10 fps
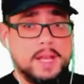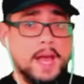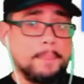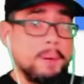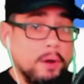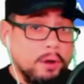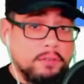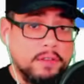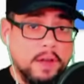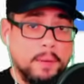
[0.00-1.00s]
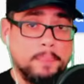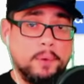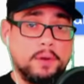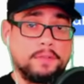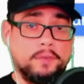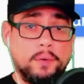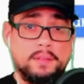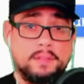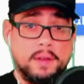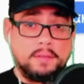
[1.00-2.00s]
Now, Persia border
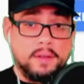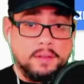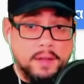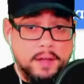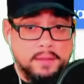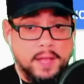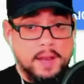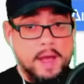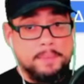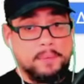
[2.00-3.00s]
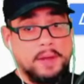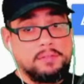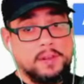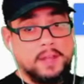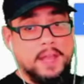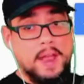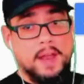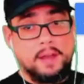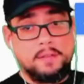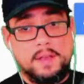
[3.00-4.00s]
forces conducted an operation
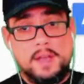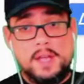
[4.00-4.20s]
against